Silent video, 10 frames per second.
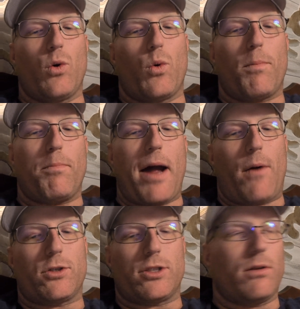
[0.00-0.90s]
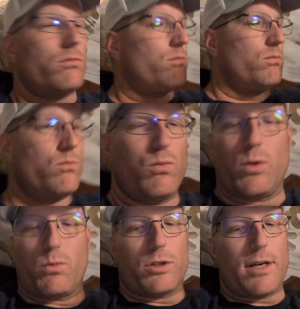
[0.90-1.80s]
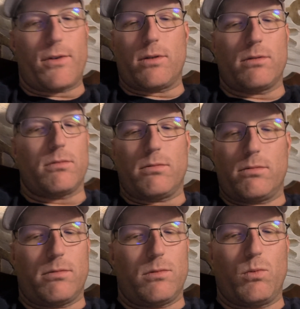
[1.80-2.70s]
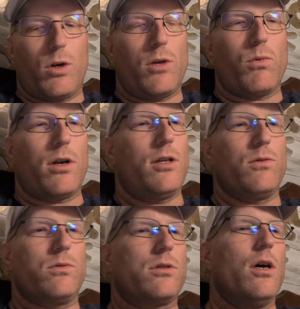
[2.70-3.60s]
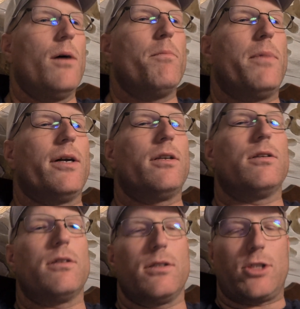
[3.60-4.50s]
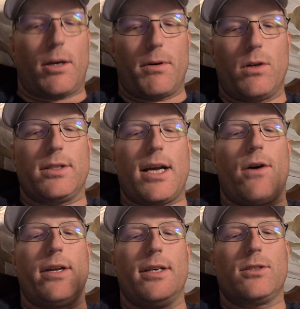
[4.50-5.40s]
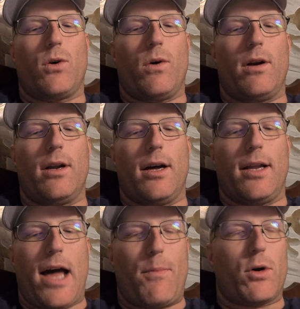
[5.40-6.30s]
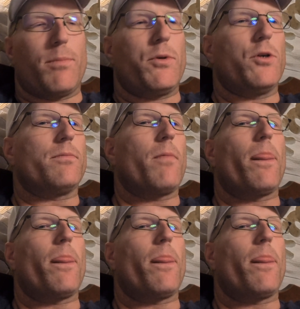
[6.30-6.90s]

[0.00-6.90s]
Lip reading: or PowerShell, whichever one you want to use. But Terminal is how it is on an Apple computer.